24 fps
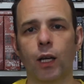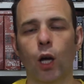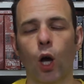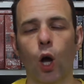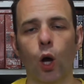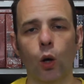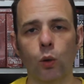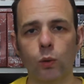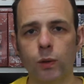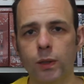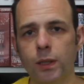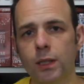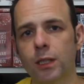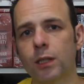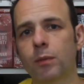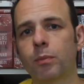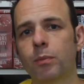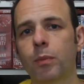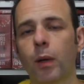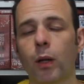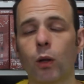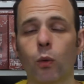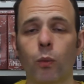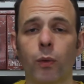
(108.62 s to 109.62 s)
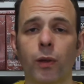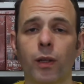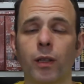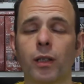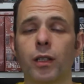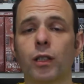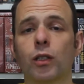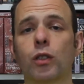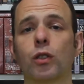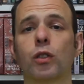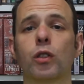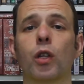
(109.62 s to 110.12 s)
houses built within
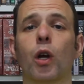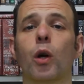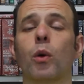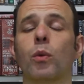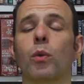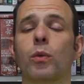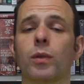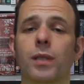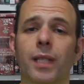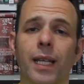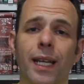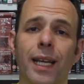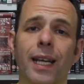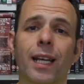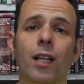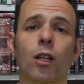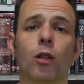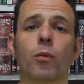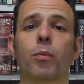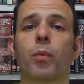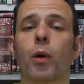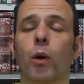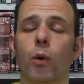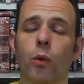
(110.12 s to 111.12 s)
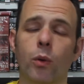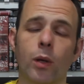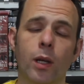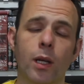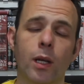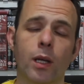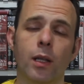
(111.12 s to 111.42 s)
the town to help out